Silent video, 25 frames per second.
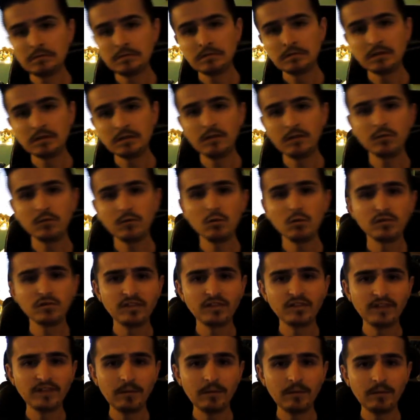Yeah, of course,
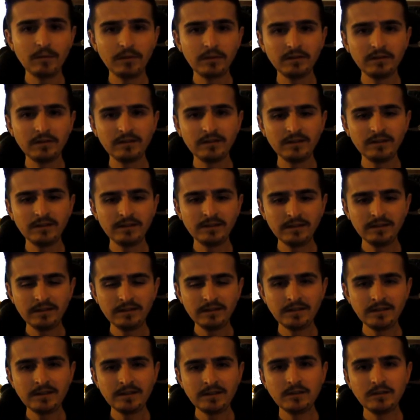December.
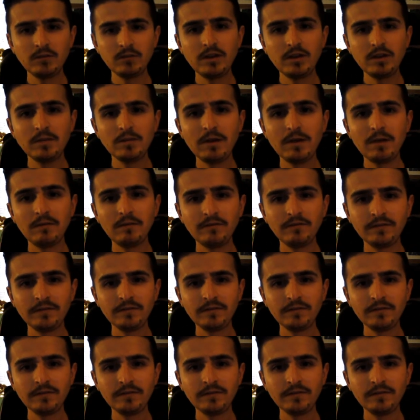What other month?